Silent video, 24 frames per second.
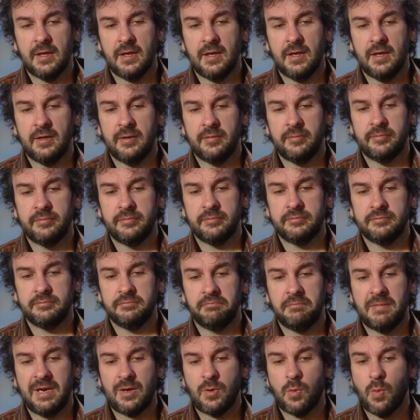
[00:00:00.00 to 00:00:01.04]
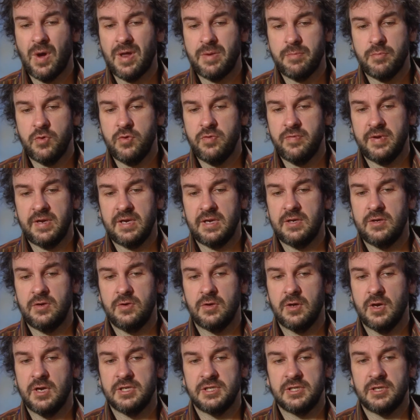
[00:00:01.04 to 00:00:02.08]
Make one movie, and you
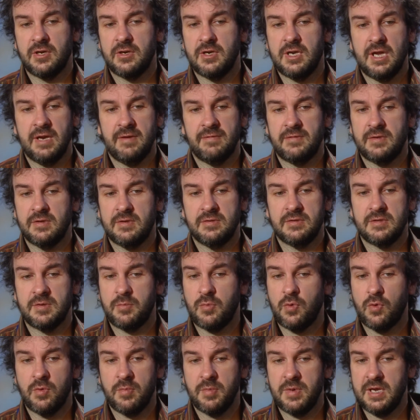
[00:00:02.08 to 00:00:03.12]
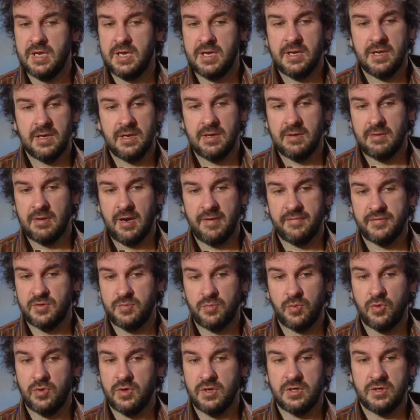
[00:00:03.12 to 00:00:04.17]
guys are going to have to support me here. I've
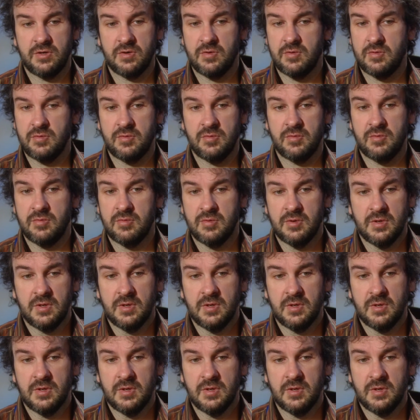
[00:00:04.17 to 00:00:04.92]
supported you.